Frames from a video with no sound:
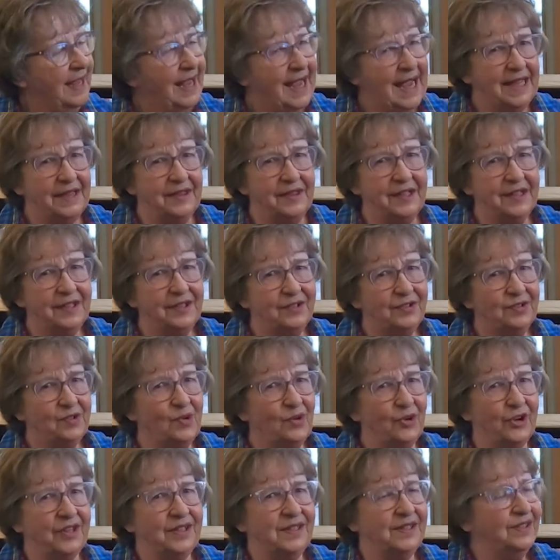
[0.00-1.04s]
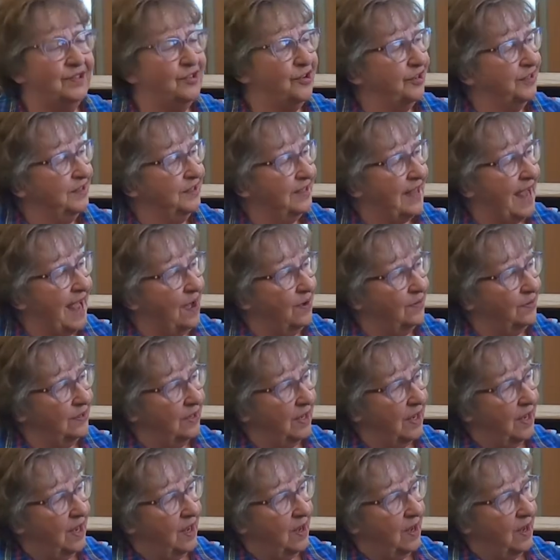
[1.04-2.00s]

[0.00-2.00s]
And this story starts out,